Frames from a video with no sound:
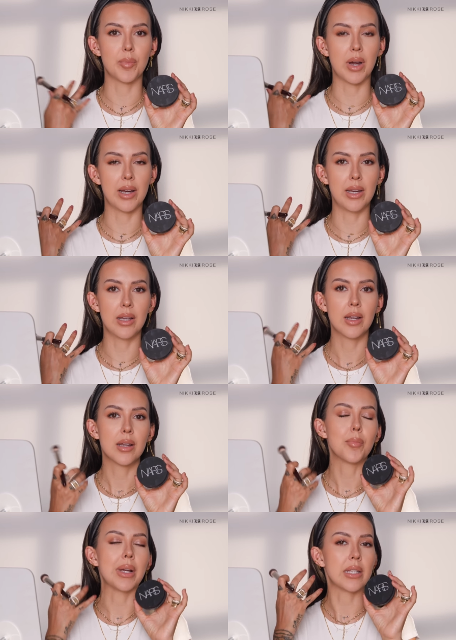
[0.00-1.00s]
my
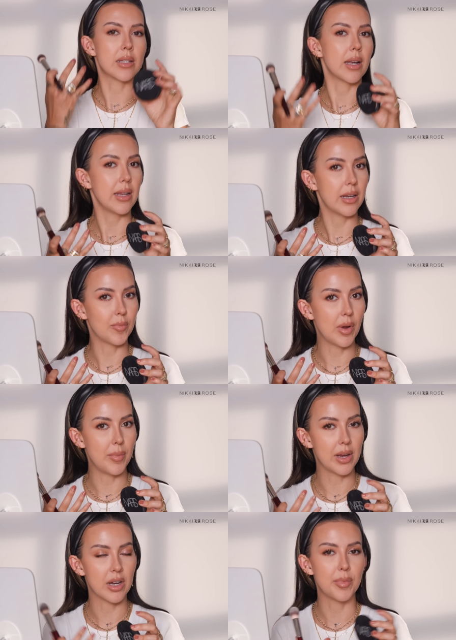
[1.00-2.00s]
setting of my
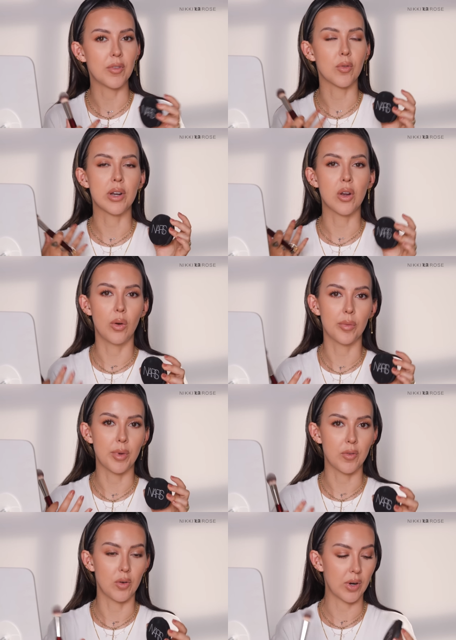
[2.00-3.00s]
makeup before I go in with
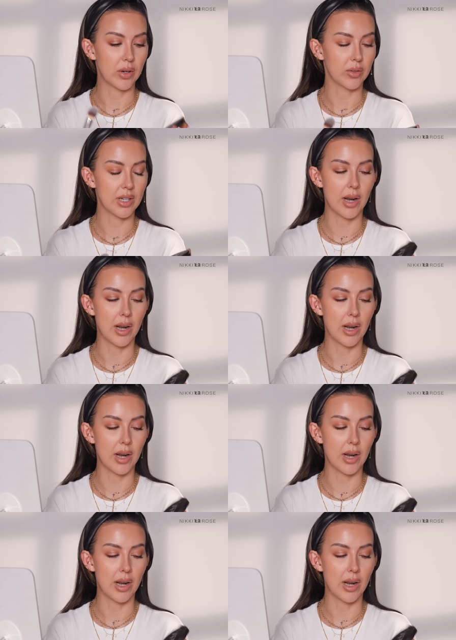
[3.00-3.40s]
my faux freckles.